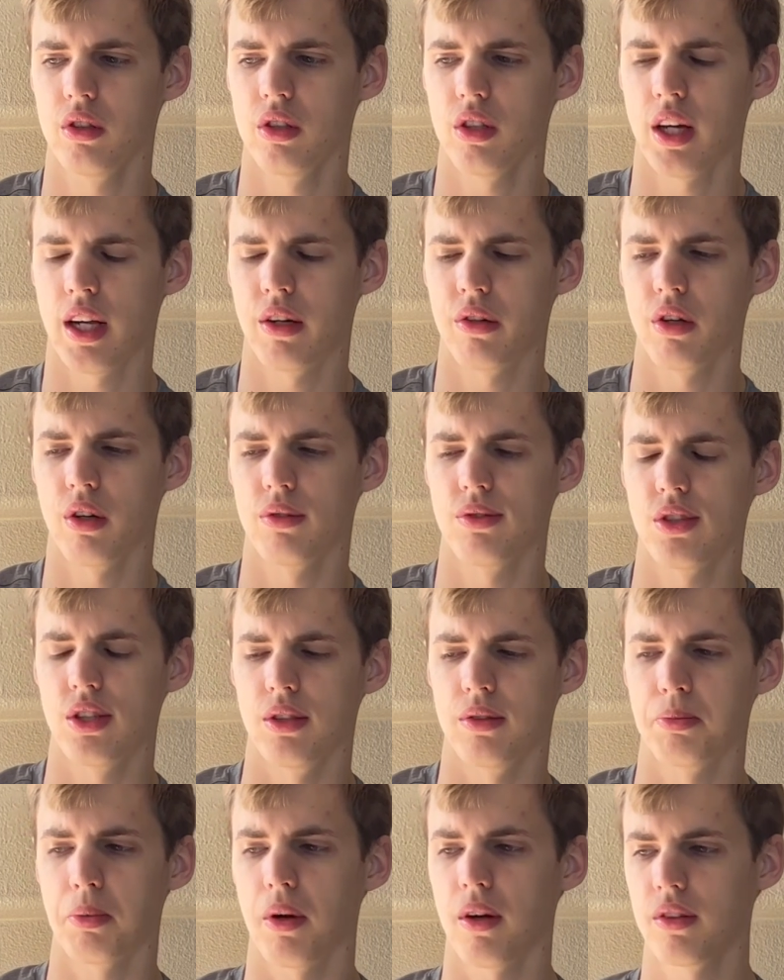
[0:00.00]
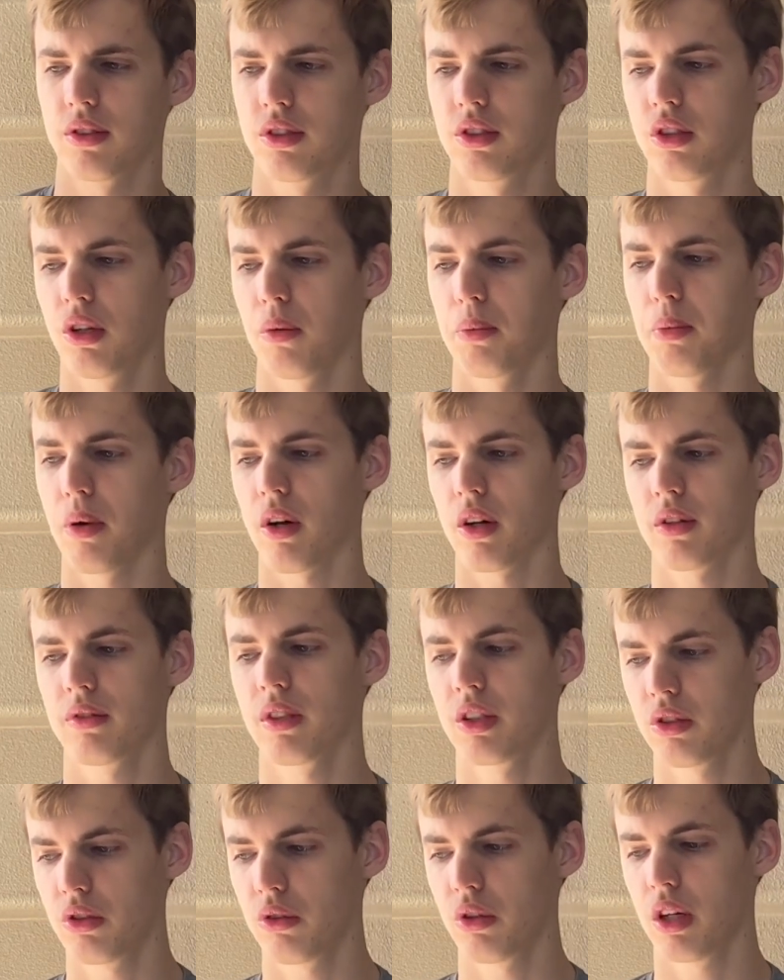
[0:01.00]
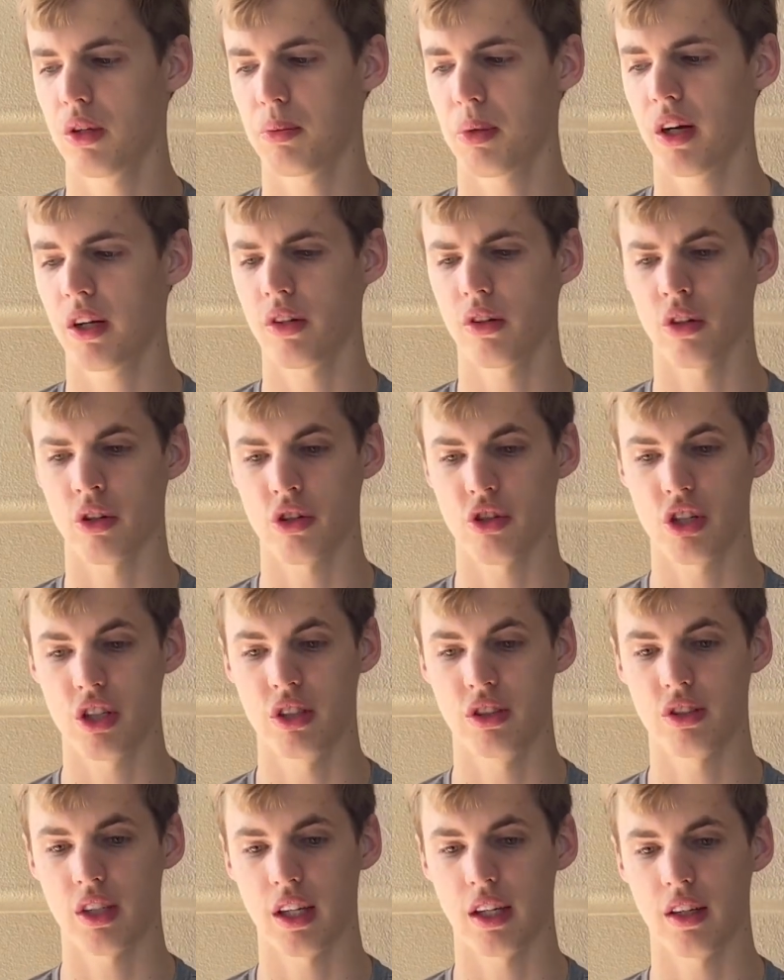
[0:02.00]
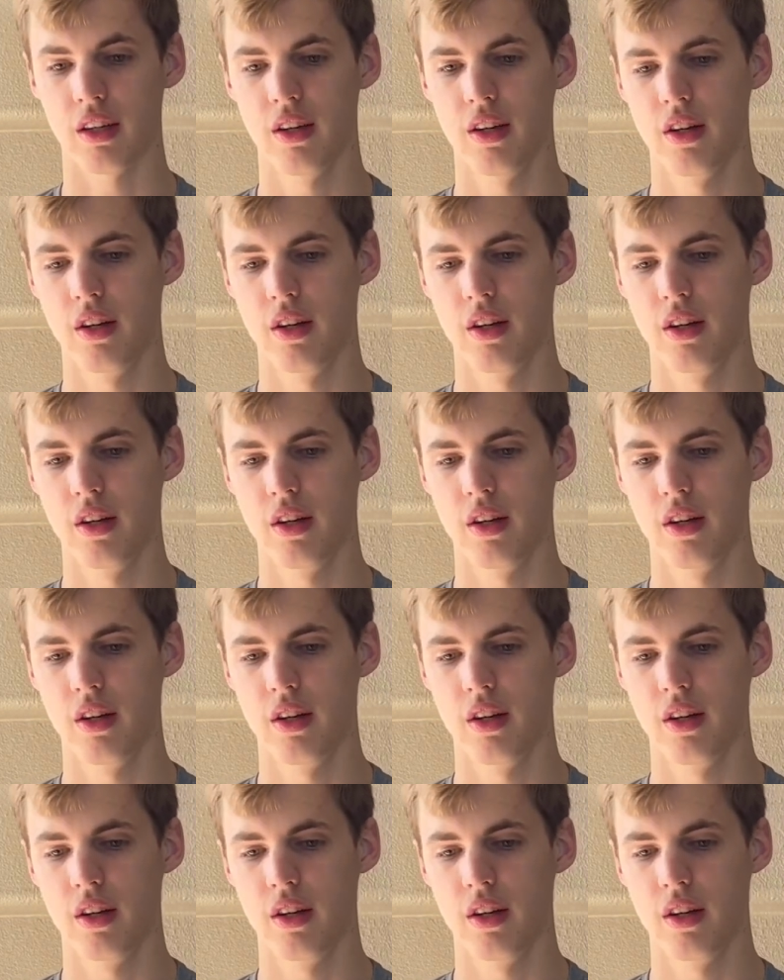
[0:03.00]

I don't know if she's still part of the New Empire, or she's like